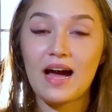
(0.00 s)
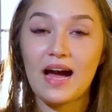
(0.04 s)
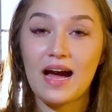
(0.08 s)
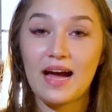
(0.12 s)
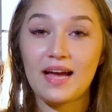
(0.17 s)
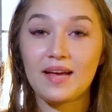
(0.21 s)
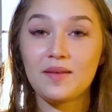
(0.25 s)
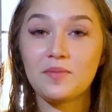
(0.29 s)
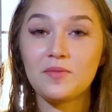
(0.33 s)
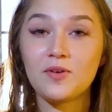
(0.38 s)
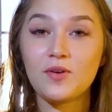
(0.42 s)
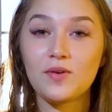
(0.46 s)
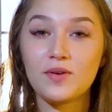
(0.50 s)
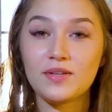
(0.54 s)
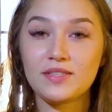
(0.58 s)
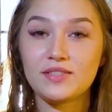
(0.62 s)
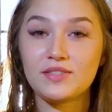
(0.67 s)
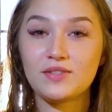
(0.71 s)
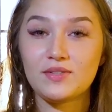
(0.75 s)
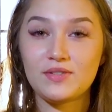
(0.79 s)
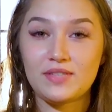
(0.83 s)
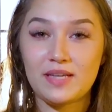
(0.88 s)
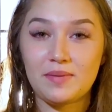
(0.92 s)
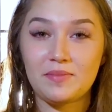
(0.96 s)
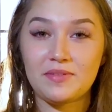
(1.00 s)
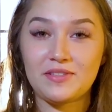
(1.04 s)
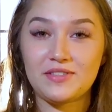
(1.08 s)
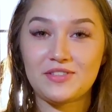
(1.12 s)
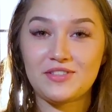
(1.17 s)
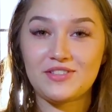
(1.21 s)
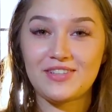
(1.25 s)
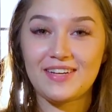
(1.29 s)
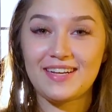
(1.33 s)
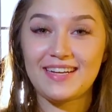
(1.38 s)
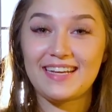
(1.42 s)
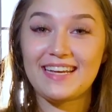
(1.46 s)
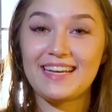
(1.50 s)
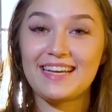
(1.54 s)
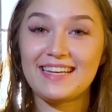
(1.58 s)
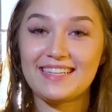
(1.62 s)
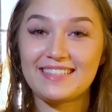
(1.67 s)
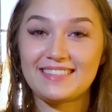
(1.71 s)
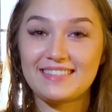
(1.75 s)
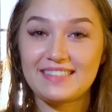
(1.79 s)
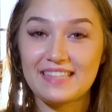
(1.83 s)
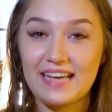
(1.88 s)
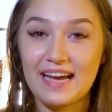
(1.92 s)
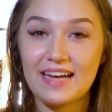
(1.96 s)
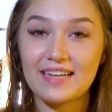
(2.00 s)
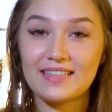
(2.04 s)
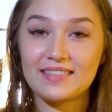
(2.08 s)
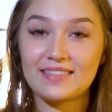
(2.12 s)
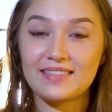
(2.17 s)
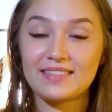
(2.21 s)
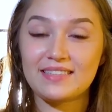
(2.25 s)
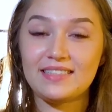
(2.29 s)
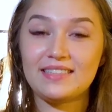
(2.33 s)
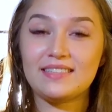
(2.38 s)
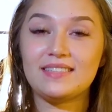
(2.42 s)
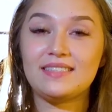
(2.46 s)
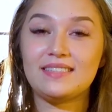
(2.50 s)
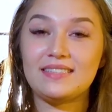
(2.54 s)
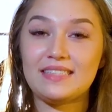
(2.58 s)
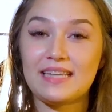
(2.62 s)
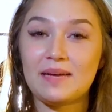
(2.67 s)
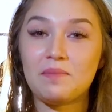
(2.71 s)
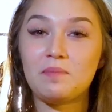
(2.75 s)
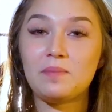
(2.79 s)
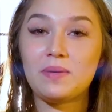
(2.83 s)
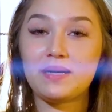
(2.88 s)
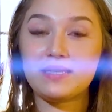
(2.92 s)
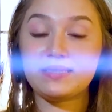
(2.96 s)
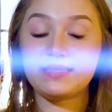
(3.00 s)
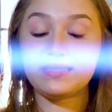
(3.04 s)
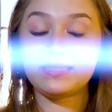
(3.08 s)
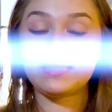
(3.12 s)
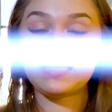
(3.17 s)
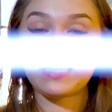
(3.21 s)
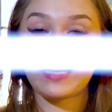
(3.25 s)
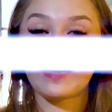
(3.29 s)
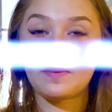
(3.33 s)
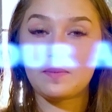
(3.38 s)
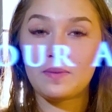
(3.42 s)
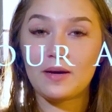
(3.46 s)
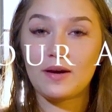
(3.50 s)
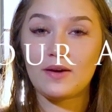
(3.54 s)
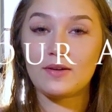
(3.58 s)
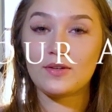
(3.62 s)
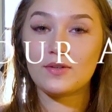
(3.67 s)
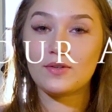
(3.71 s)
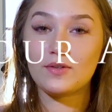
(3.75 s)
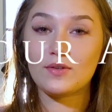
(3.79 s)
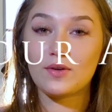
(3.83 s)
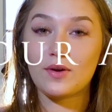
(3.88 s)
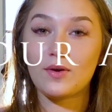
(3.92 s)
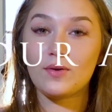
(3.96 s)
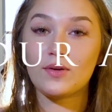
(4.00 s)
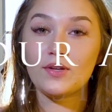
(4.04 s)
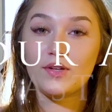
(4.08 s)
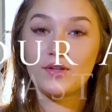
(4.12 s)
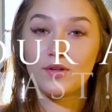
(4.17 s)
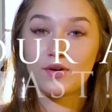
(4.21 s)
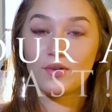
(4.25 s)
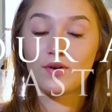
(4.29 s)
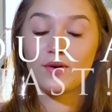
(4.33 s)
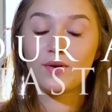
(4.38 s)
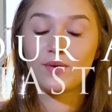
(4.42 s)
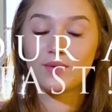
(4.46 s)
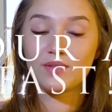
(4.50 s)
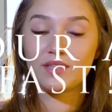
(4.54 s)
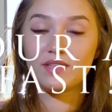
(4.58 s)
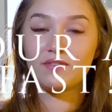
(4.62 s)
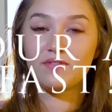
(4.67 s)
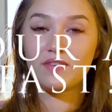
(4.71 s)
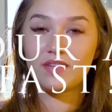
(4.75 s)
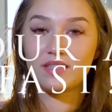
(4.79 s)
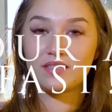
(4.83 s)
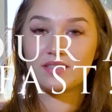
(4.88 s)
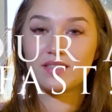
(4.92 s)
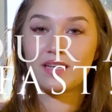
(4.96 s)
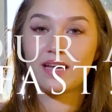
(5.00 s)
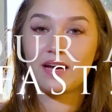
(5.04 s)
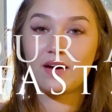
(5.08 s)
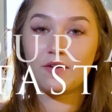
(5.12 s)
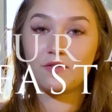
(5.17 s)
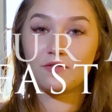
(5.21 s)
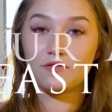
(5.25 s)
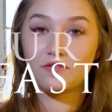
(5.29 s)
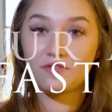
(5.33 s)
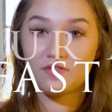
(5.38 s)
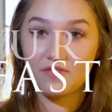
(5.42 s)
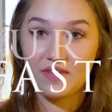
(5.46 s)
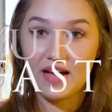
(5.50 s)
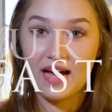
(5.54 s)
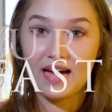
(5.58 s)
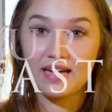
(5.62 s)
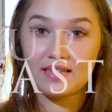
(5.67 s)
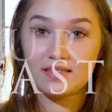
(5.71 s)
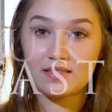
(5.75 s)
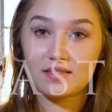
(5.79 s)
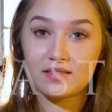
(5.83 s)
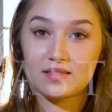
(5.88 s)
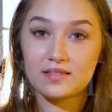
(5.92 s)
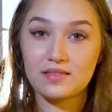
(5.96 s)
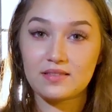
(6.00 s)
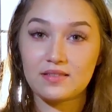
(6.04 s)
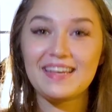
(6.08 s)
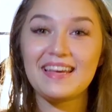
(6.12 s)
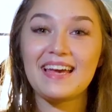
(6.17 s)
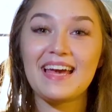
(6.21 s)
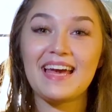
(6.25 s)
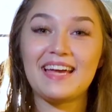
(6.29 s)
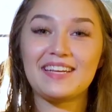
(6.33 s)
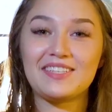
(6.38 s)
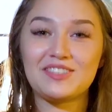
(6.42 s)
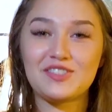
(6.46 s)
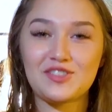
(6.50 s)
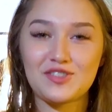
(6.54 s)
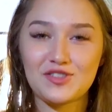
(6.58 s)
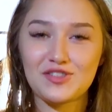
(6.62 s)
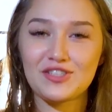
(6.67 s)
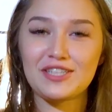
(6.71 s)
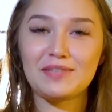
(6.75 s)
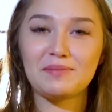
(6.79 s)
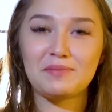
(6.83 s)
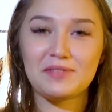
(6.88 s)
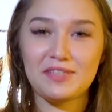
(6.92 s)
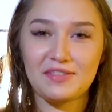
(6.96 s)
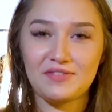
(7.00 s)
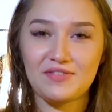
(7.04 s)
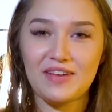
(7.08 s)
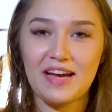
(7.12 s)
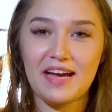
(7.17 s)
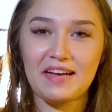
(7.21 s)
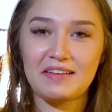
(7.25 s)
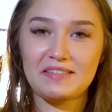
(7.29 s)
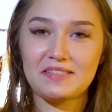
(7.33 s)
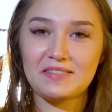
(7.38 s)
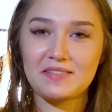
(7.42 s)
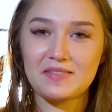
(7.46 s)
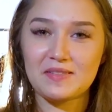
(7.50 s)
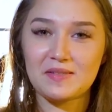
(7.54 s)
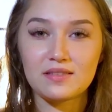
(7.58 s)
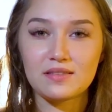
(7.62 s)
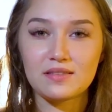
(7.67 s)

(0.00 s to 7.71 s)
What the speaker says: I am going to demonstrate exactly step-by-step how to grow your OnlyFans account fast. Extremely fast.